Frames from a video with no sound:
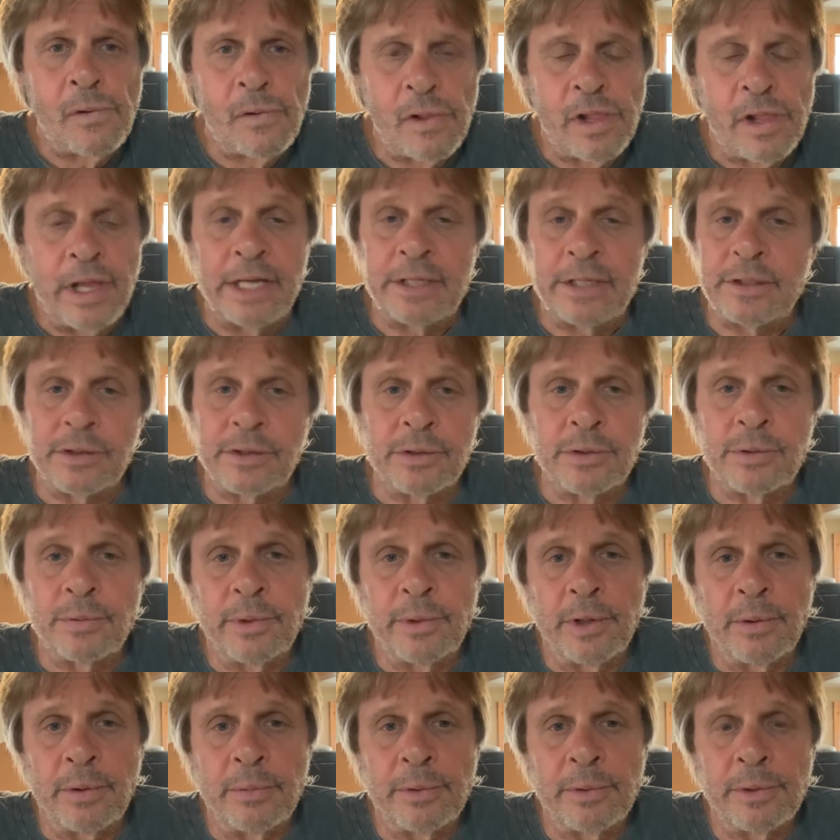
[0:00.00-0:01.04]
That's just the way
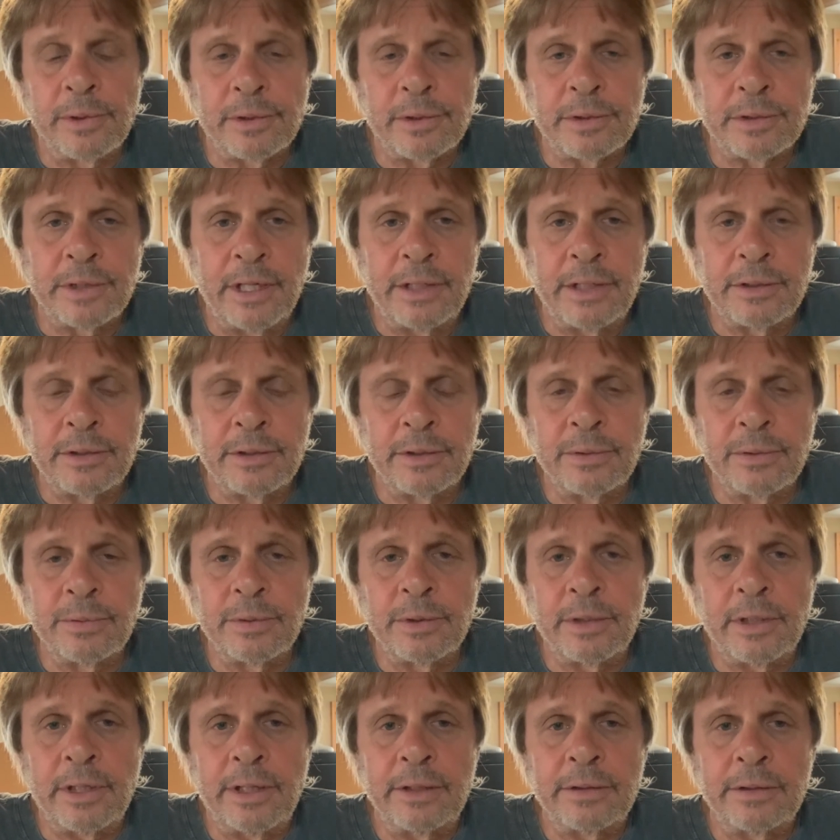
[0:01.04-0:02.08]
it works. It has to do with
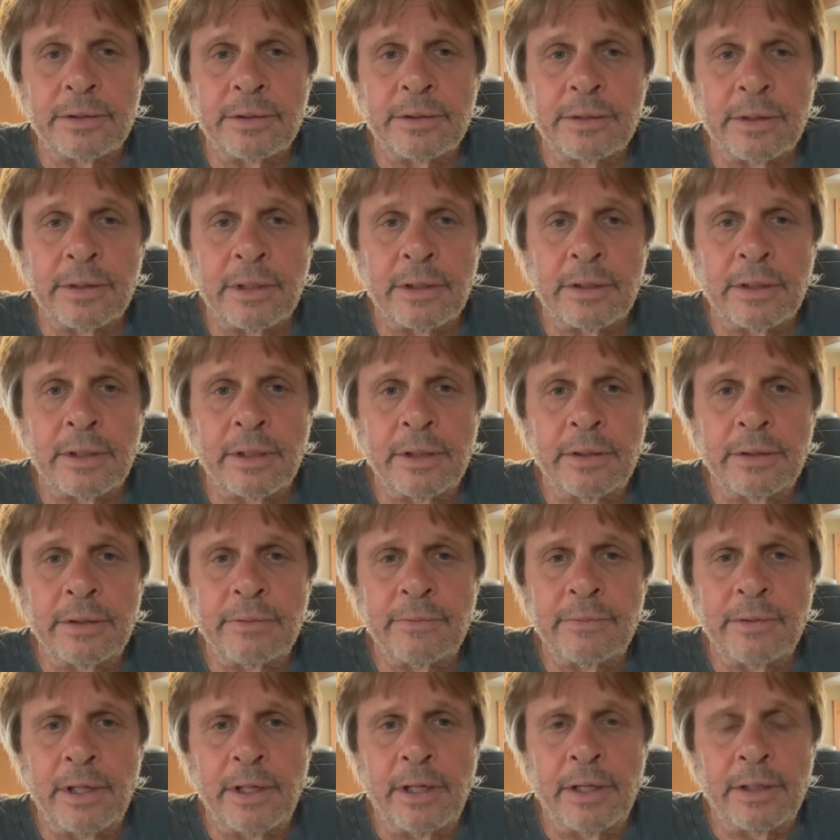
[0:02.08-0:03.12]
the hydrogen at
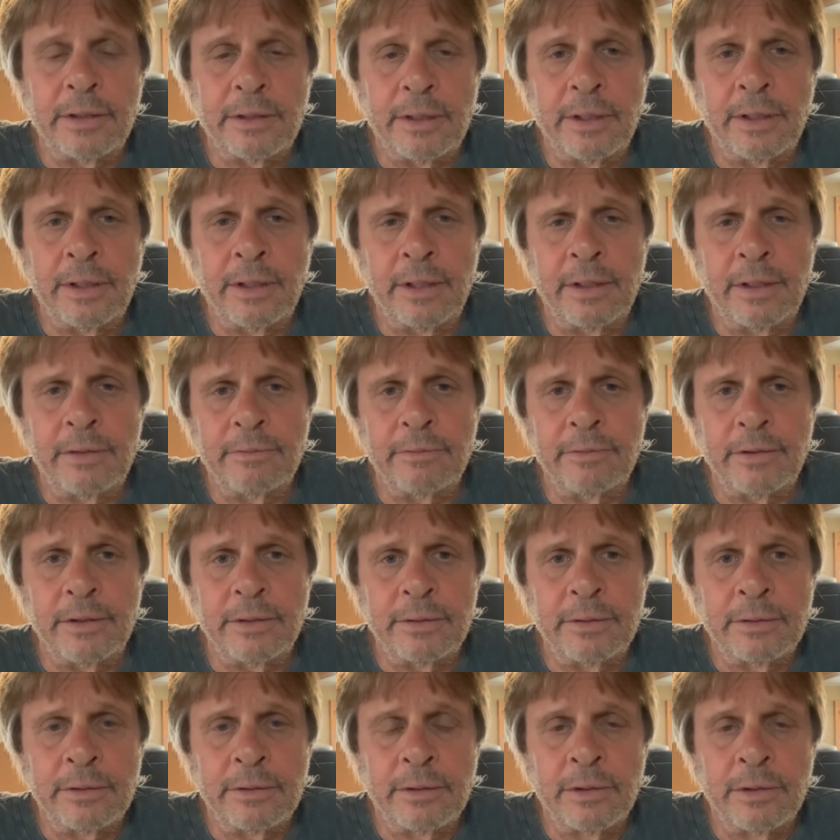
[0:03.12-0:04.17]
the head of it.
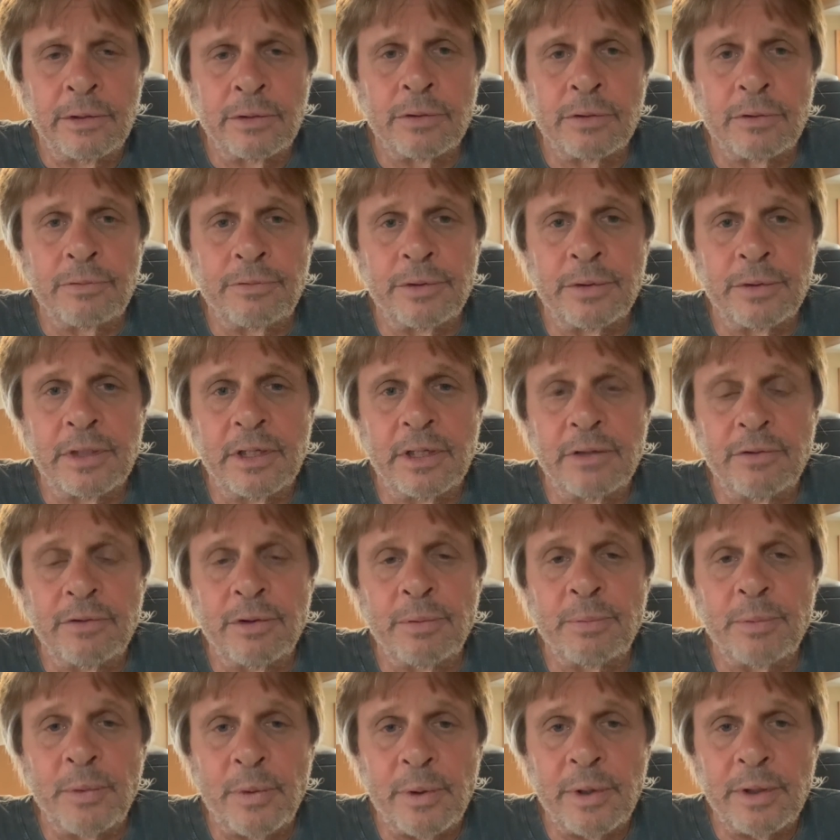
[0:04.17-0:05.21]
So if you give it
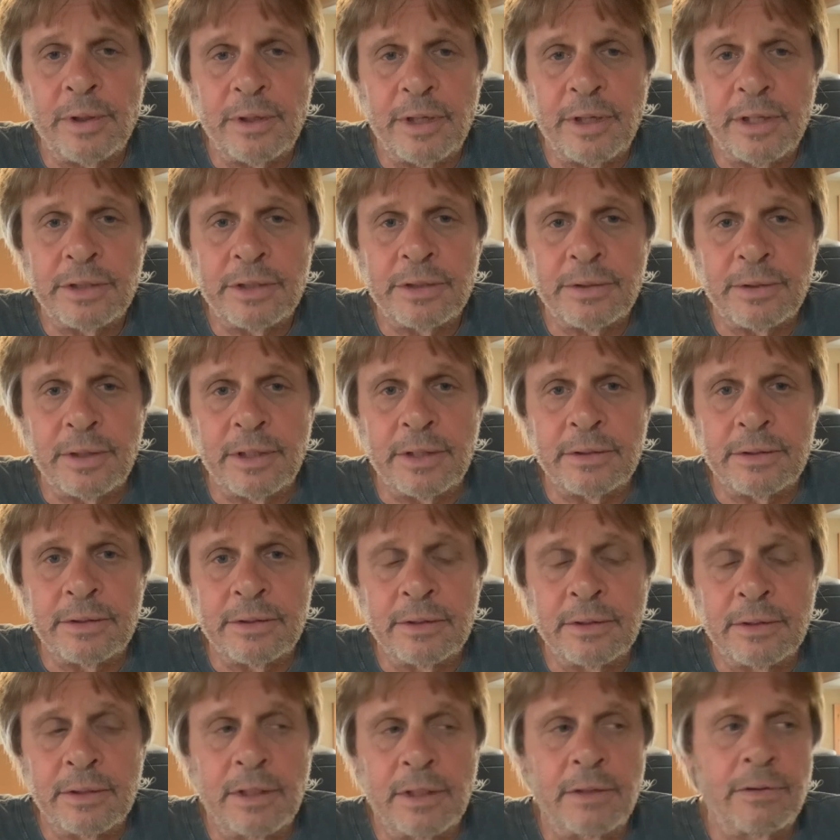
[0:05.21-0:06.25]
more electrons,
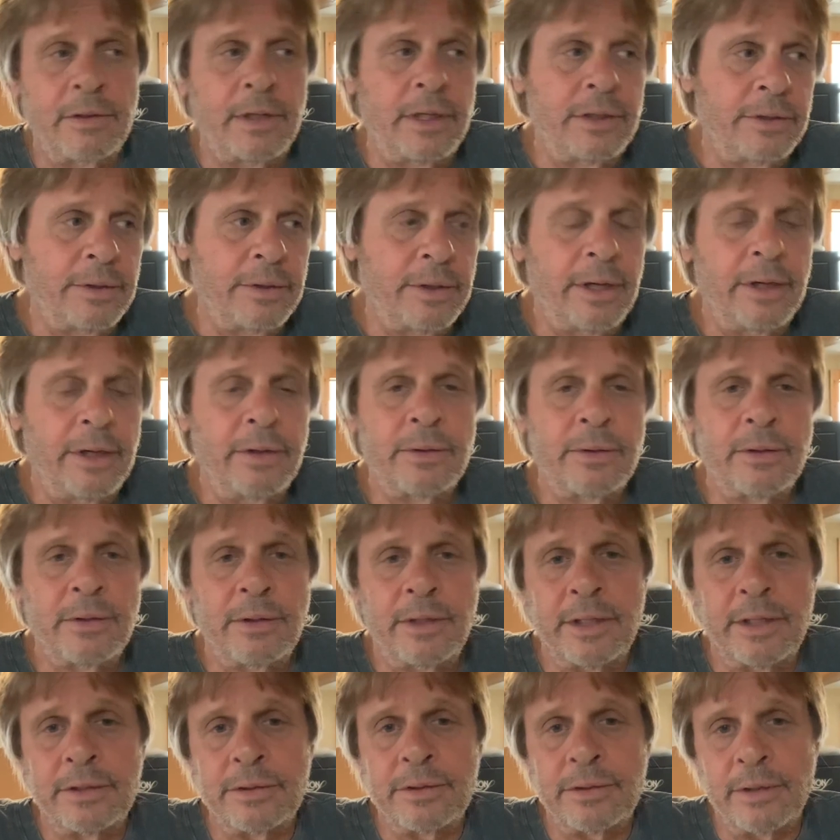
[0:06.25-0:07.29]
and your
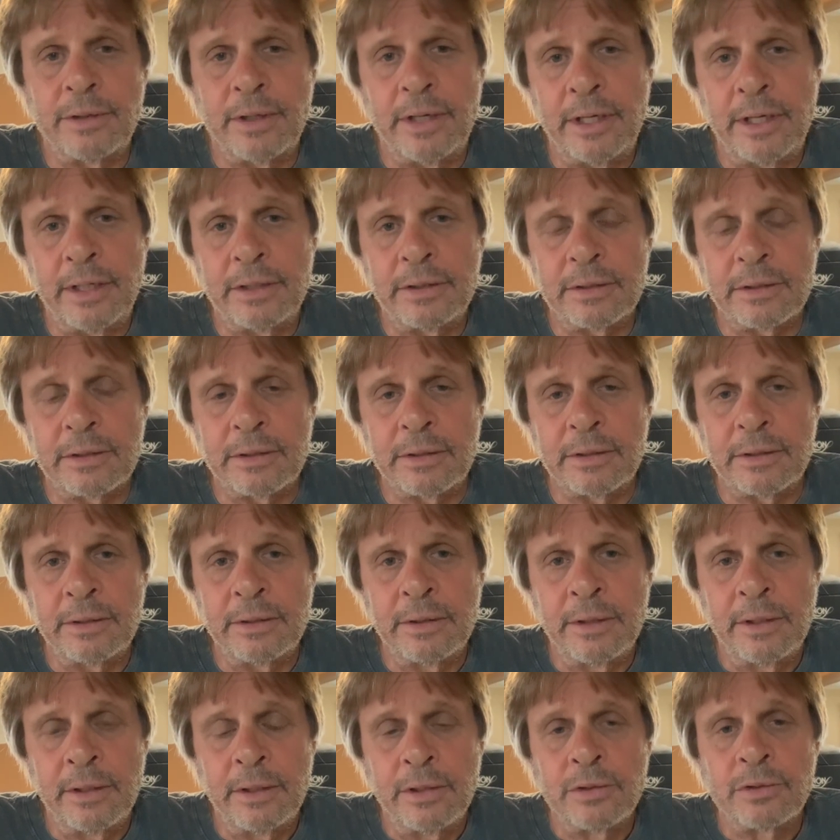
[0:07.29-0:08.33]
alkaline is your hydrogen.
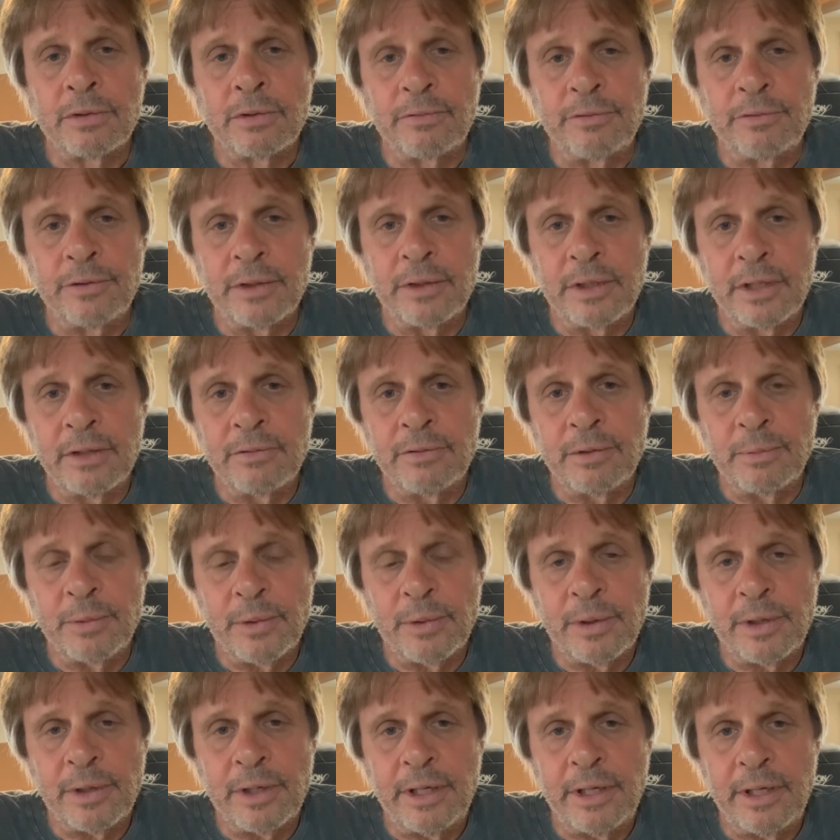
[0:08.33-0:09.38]
So if you give it
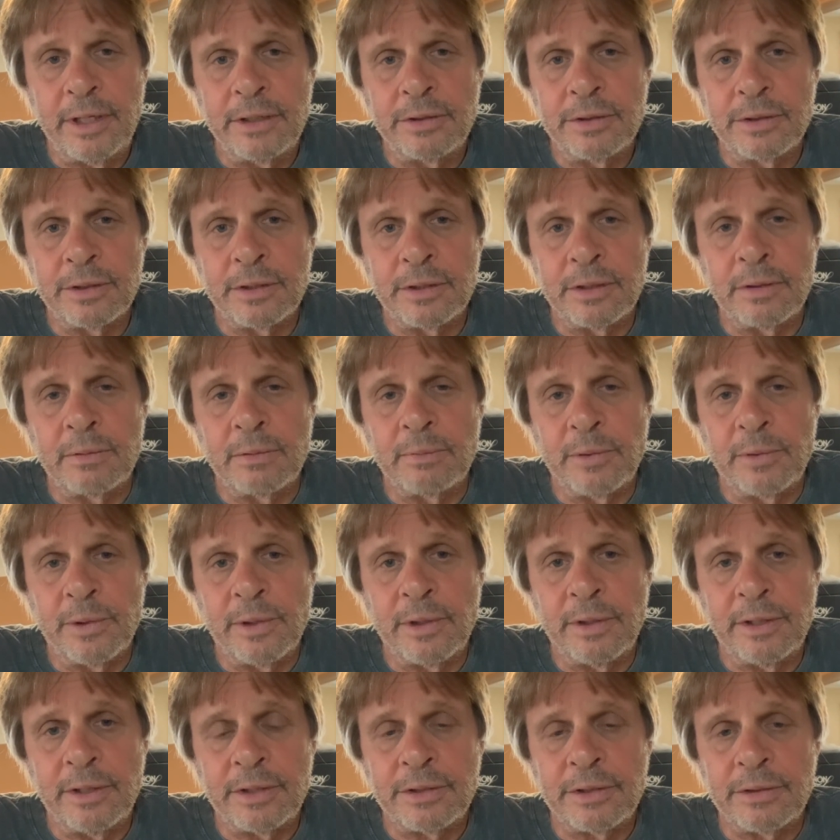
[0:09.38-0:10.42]
more hydrogen and more
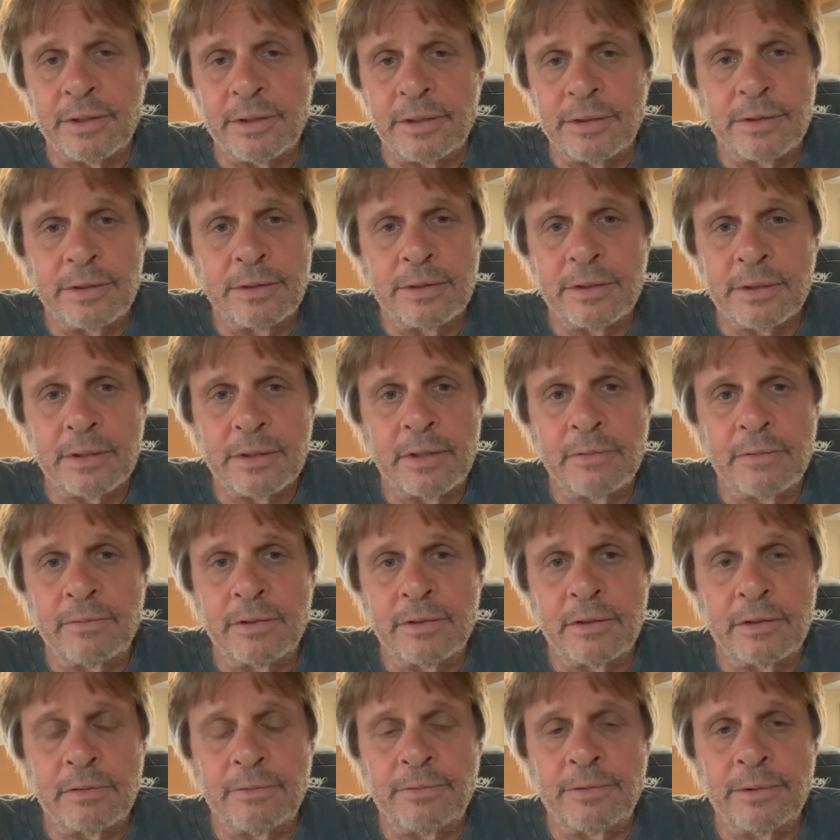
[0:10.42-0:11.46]
electrons, you're just giving
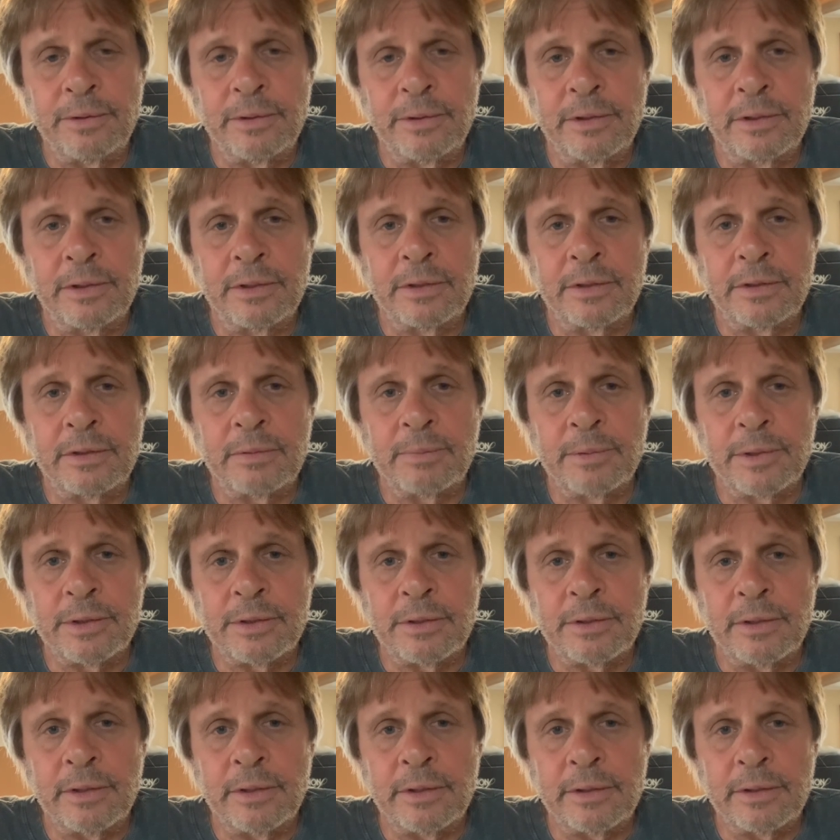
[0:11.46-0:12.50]
it the fuel that needs to be
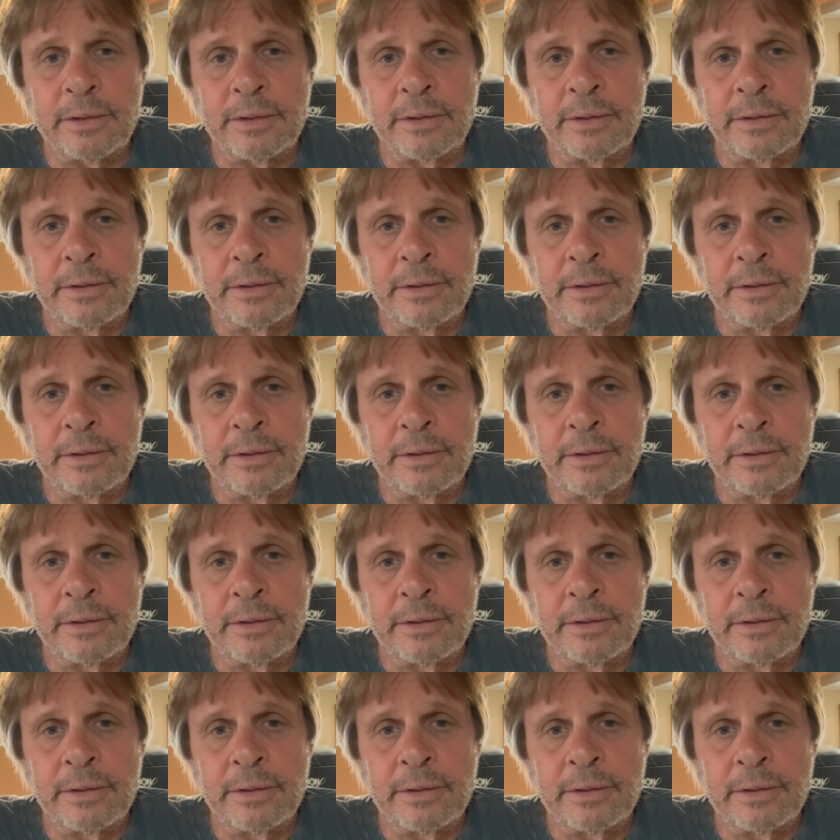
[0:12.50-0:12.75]
stronger.